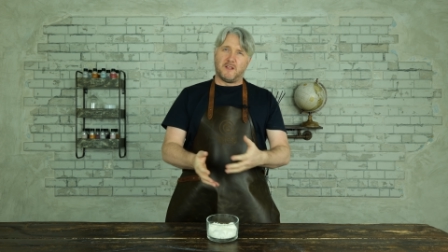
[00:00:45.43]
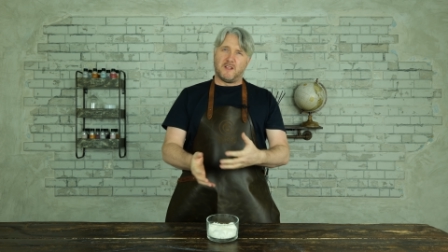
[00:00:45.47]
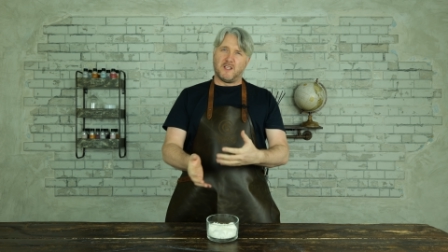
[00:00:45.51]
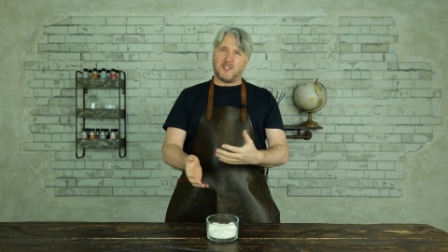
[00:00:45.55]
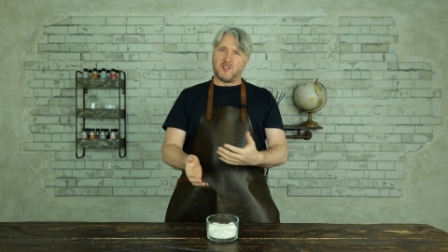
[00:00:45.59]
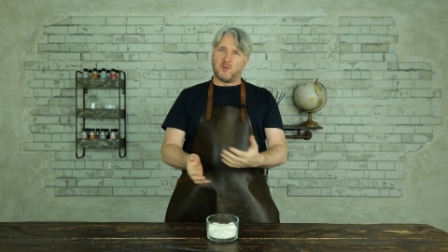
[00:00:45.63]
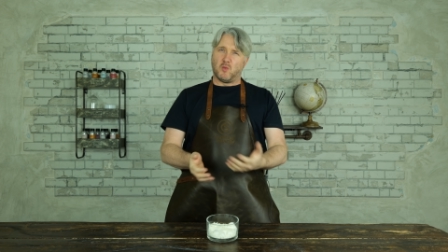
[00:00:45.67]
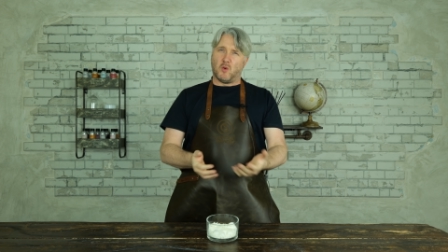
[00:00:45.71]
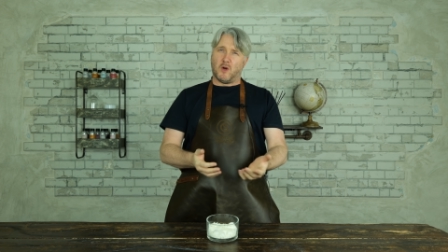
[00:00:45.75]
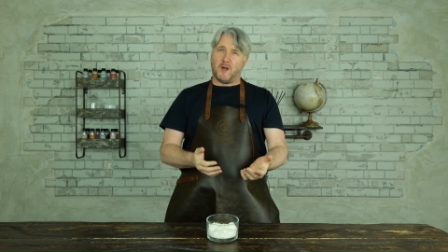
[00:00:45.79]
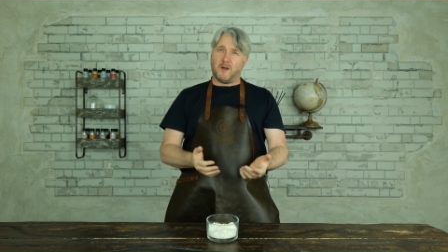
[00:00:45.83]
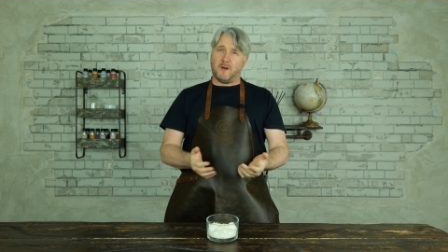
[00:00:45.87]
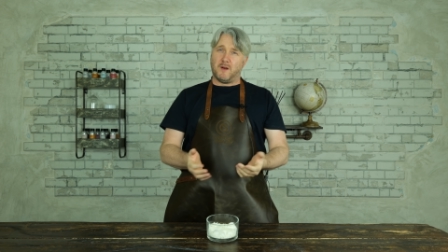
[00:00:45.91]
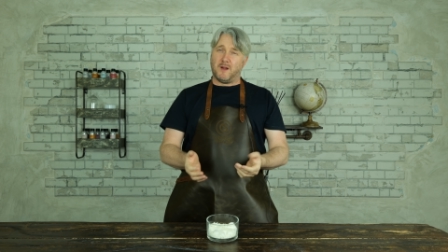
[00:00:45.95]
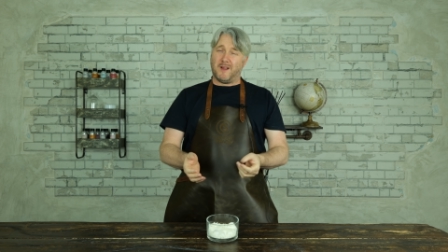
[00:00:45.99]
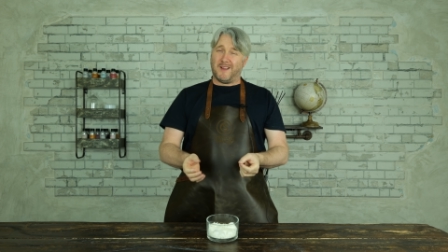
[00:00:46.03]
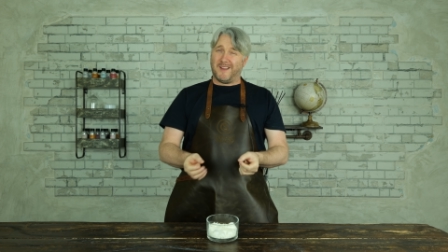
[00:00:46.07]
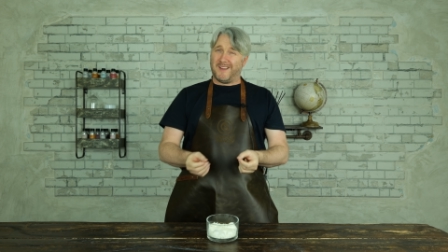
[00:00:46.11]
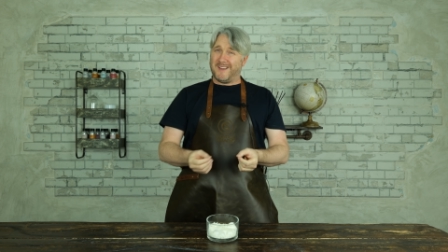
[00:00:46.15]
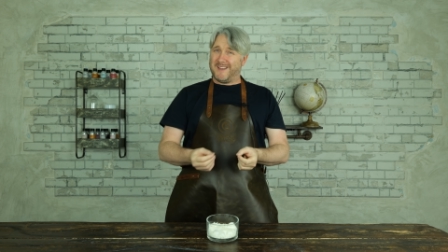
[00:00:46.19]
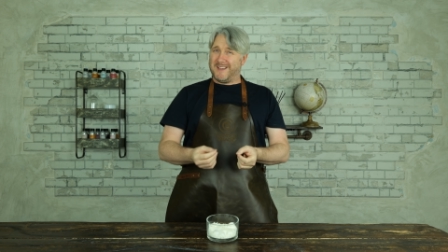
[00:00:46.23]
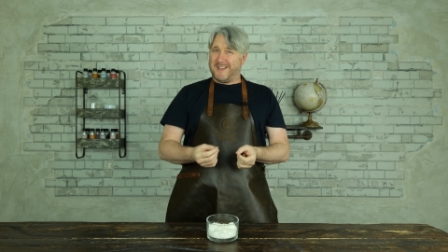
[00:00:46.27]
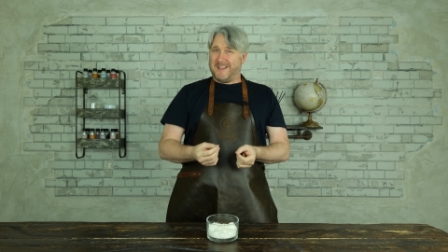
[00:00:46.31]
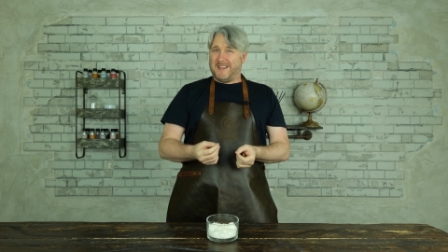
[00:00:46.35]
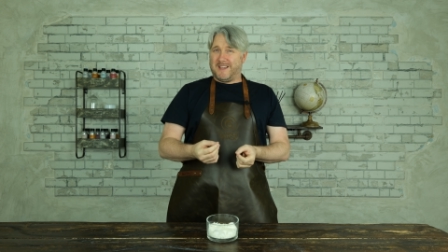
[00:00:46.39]
This one,
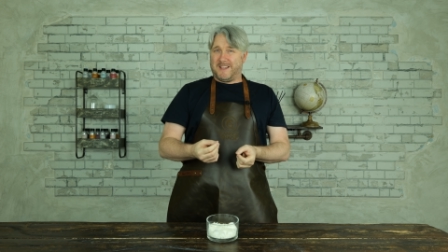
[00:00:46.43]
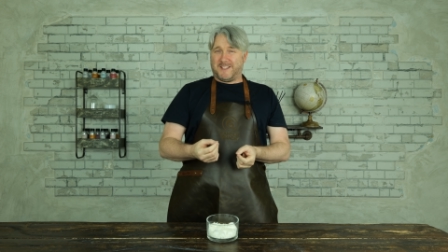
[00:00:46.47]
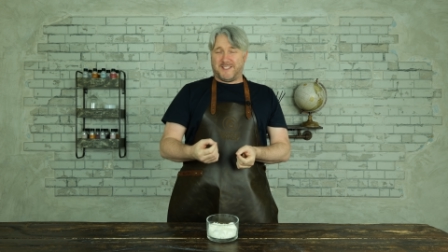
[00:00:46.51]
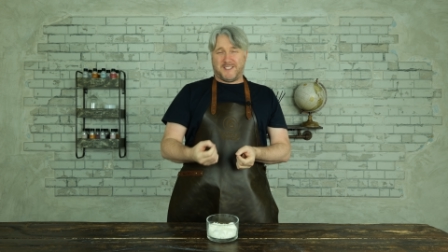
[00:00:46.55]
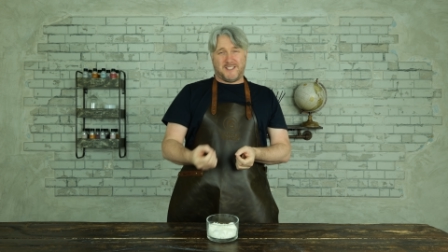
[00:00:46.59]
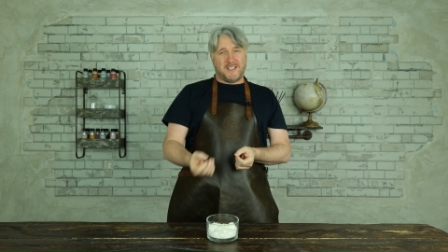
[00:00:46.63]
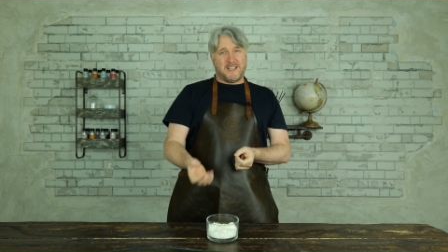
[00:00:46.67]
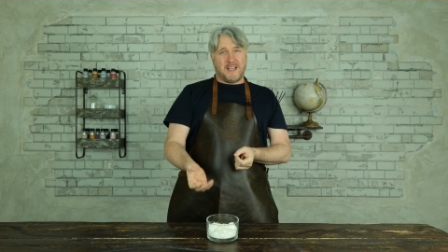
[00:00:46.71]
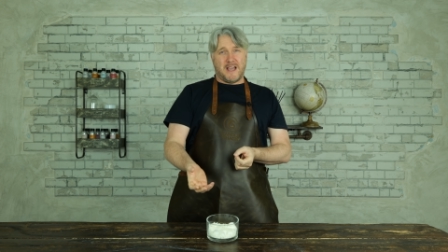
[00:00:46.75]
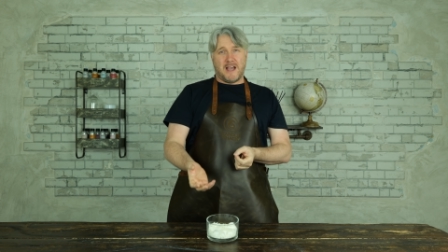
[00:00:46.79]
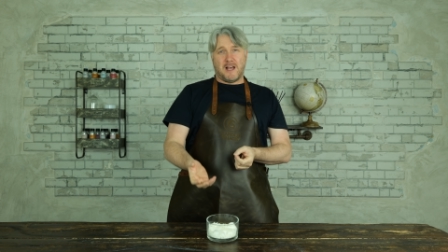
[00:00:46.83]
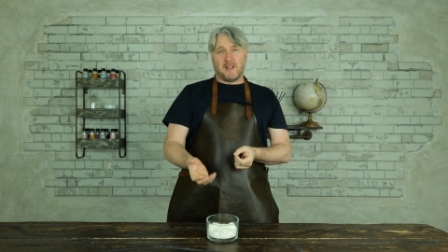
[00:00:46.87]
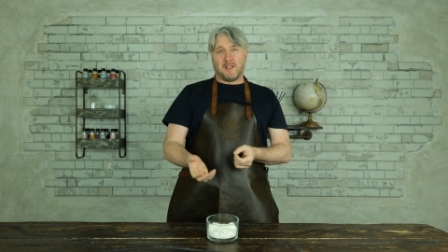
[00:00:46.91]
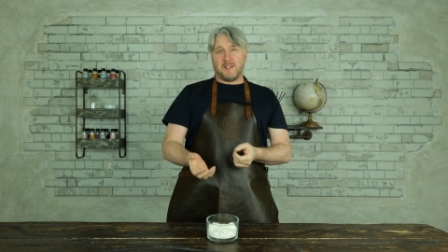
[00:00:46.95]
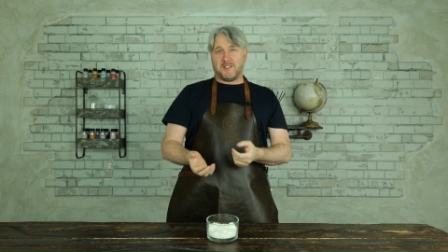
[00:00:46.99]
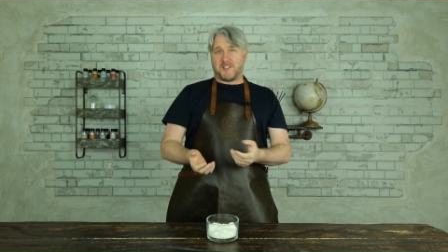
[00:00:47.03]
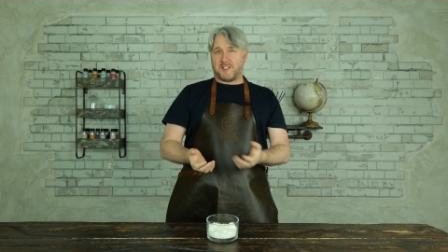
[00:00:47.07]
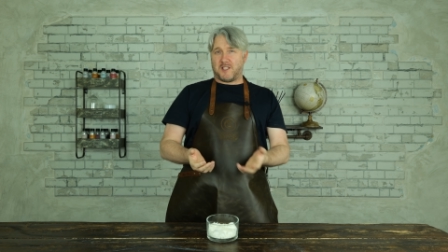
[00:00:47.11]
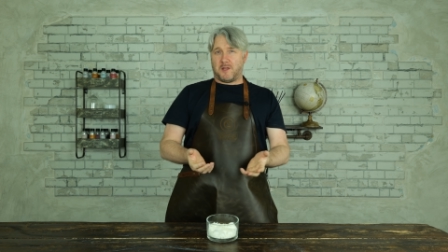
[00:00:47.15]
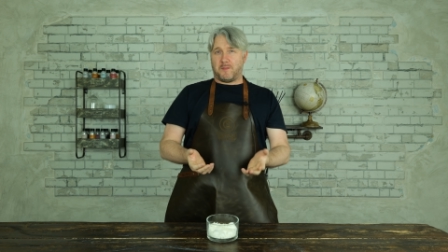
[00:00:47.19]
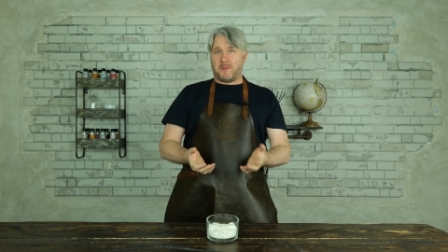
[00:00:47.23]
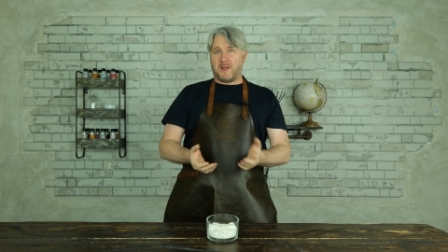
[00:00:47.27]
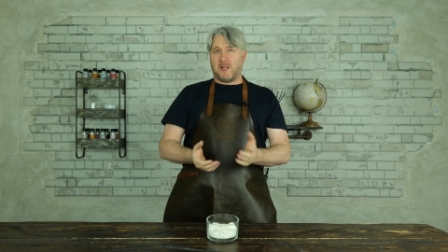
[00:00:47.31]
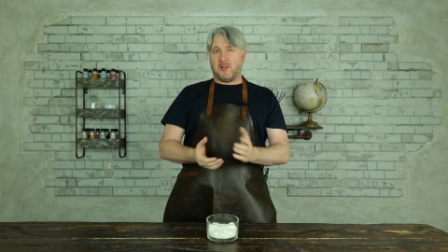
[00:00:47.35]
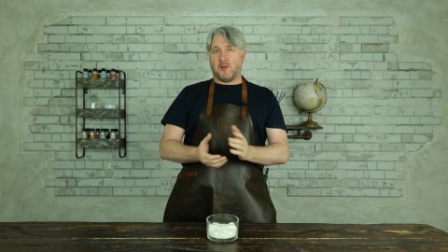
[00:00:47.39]
CL and
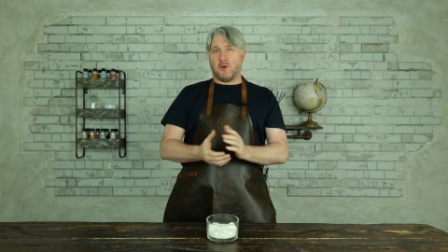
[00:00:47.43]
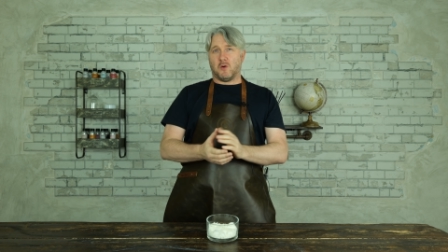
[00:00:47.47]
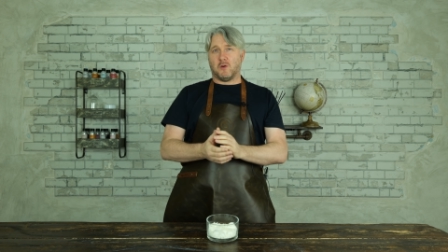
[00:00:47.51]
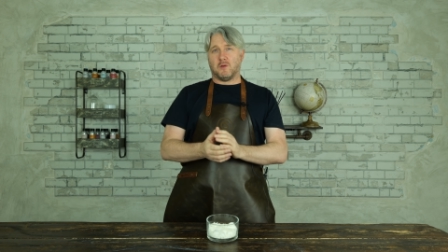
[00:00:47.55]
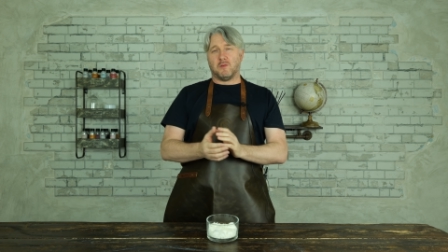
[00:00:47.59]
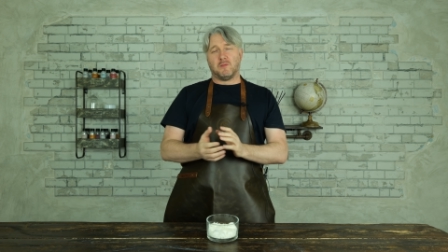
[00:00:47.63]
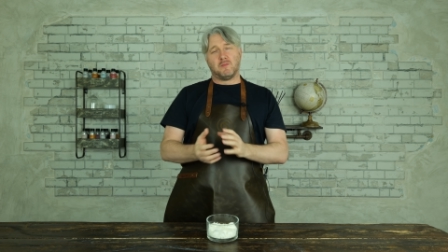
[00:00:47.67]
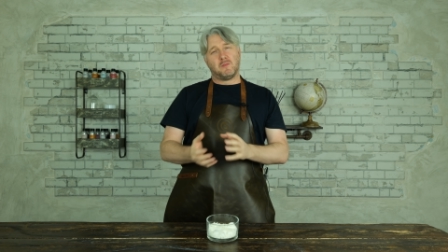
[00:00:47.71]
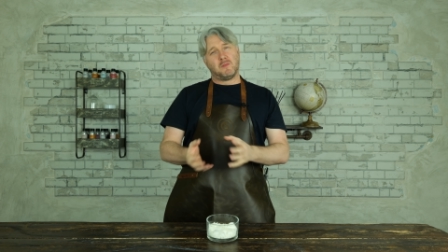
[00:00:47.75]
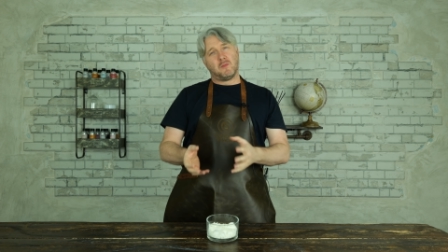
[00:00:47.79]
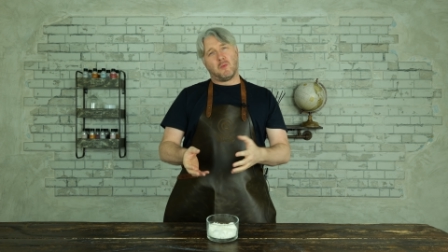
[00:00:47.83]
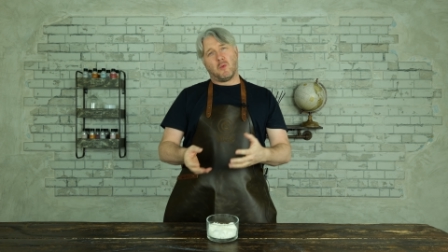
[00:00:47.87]
Stabilo,